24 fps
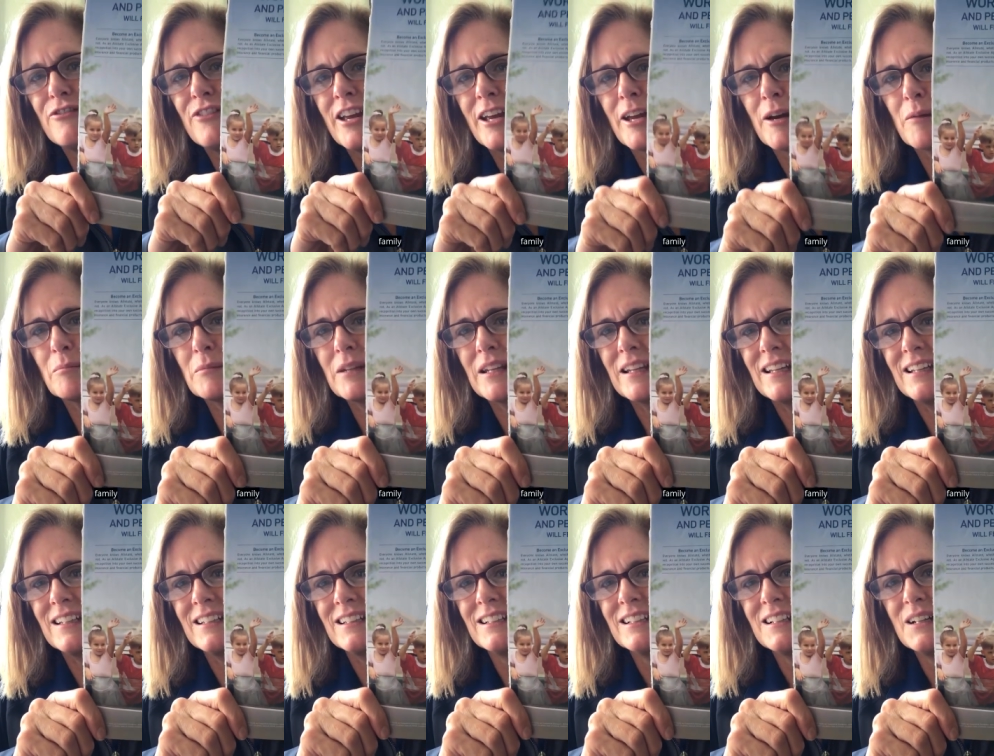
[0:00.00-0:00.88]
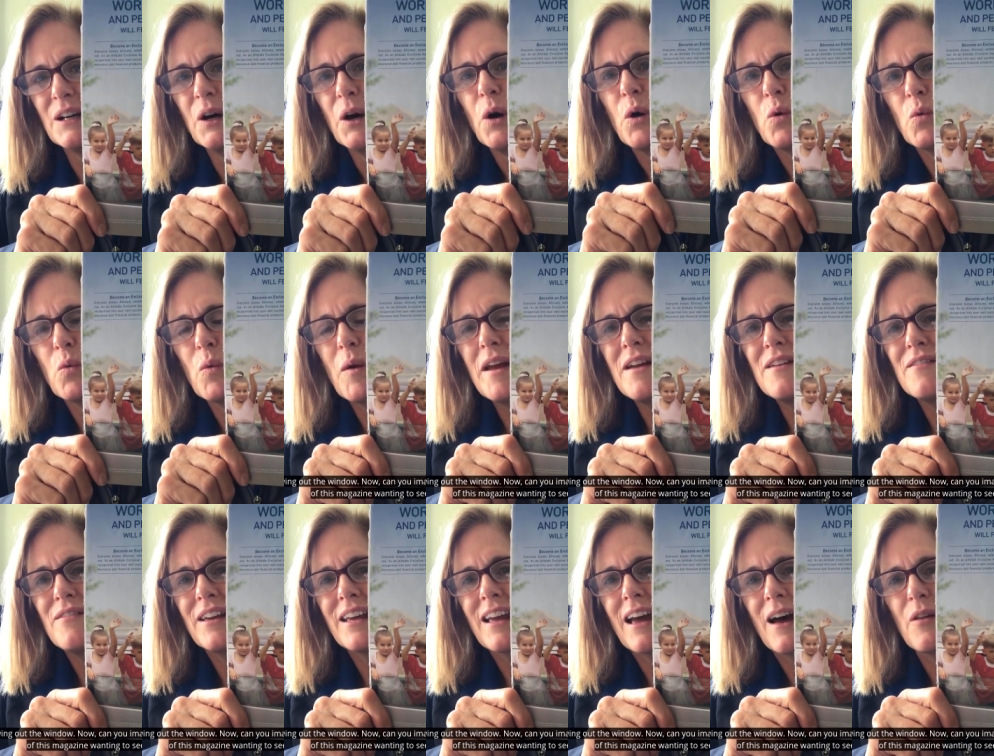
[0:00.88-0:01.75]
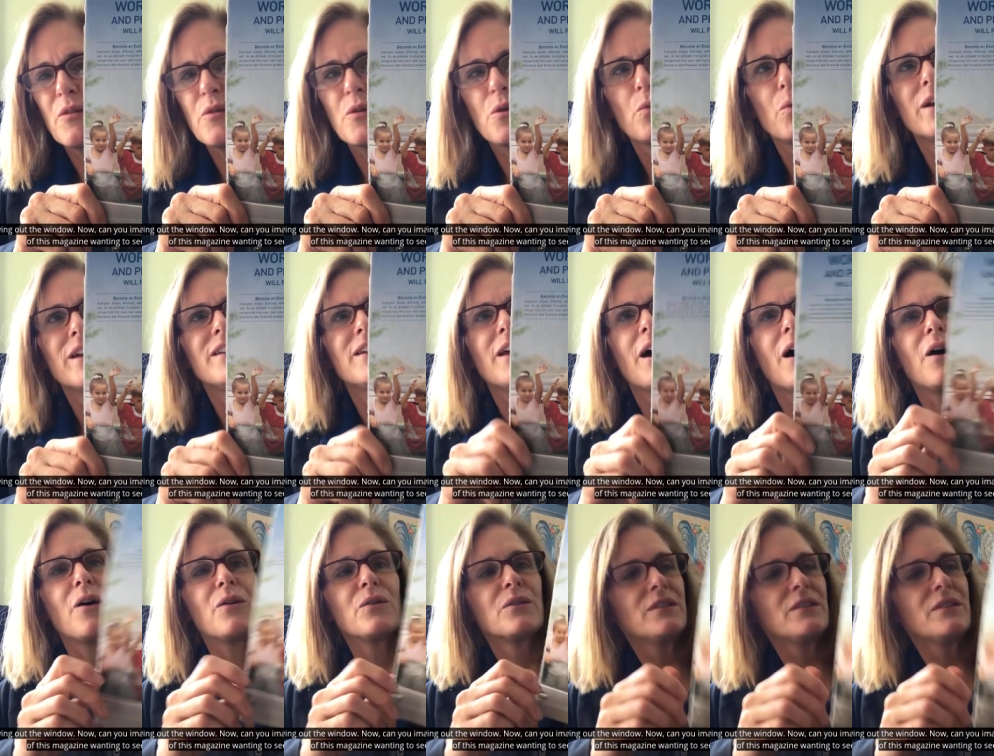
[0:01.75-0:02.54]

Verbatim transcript: family waving out the window.